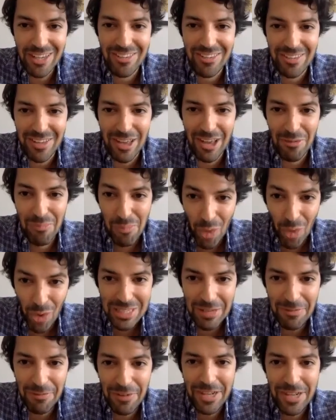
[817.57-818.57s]
It's more
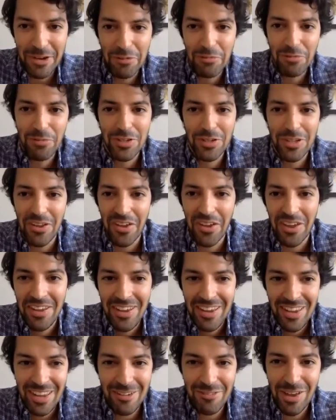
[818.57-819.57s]
difficult for
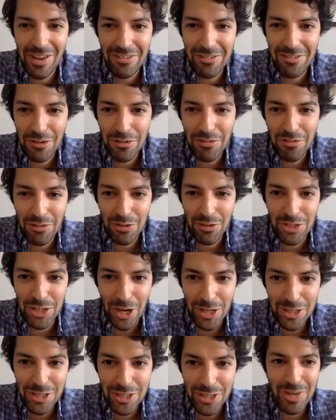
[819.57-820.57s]
the investors to
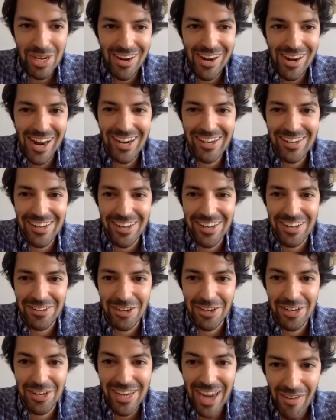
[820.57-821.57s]
judge a bit like
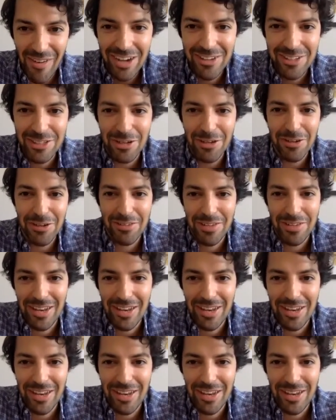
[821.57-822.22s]
the characters.